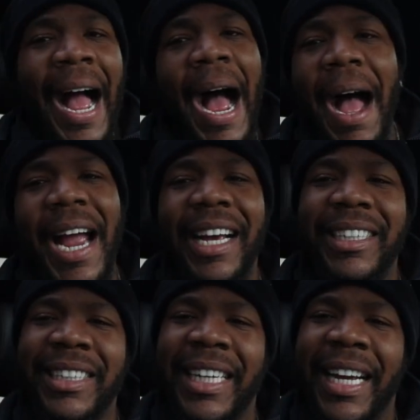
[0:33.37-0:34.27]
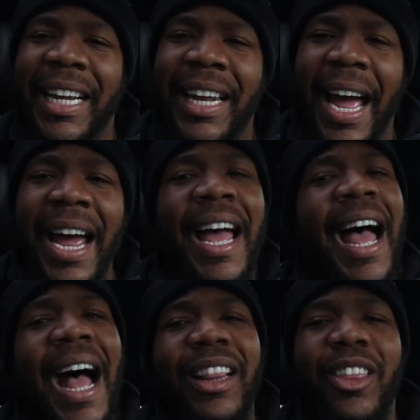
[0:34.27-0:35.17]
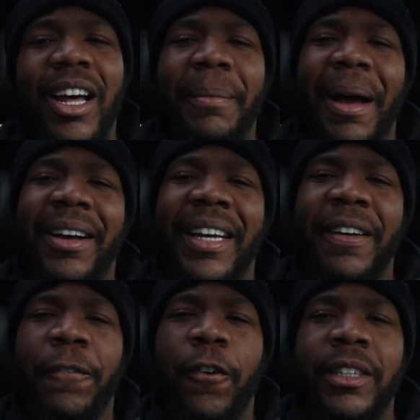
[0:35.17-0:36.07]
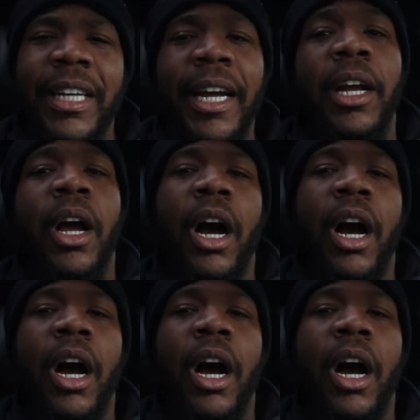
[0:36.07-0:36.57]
I ain't gonna say and lie. I thought about getting the Forte